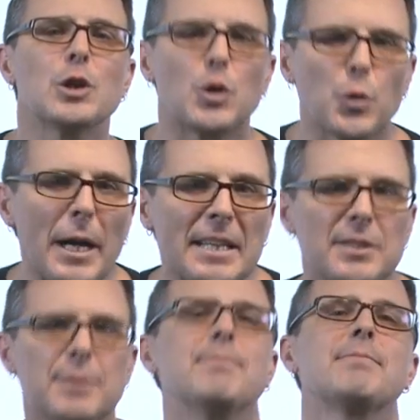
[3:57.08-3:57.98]

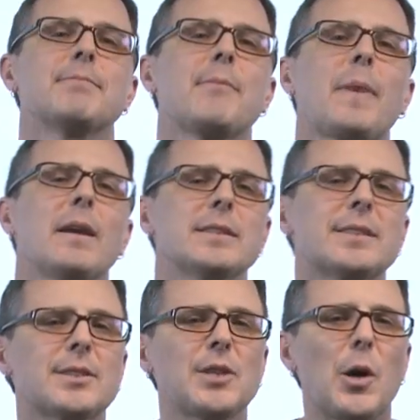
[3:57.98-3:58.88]
Great.
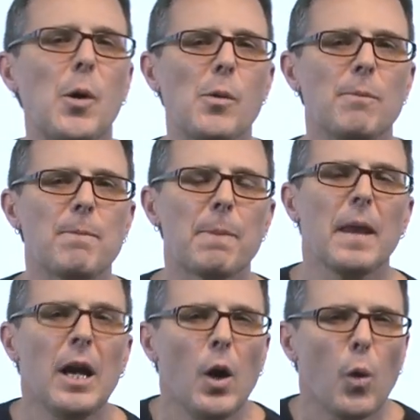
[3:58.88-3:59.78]
So,
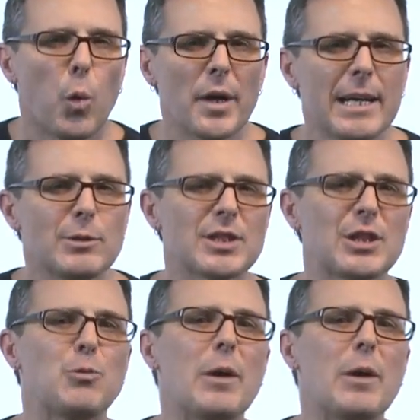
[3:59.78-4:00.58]
what else did